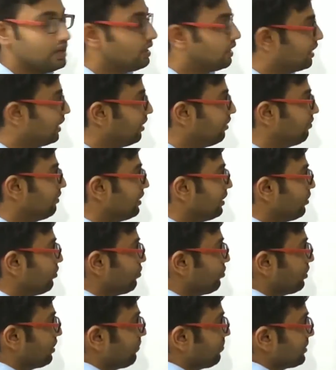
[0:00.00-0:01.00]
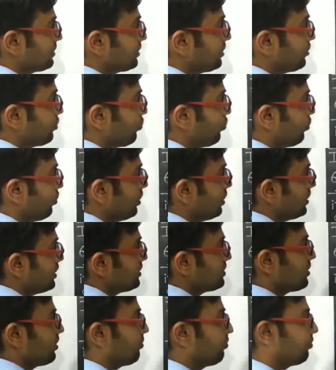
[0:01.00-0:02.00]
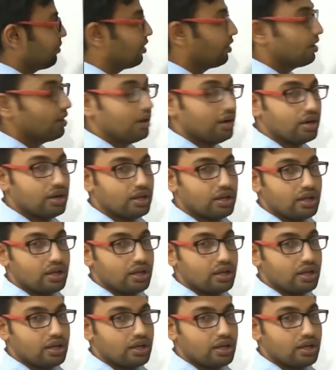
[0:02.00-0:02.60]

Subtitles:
Now we have to represent all these numbers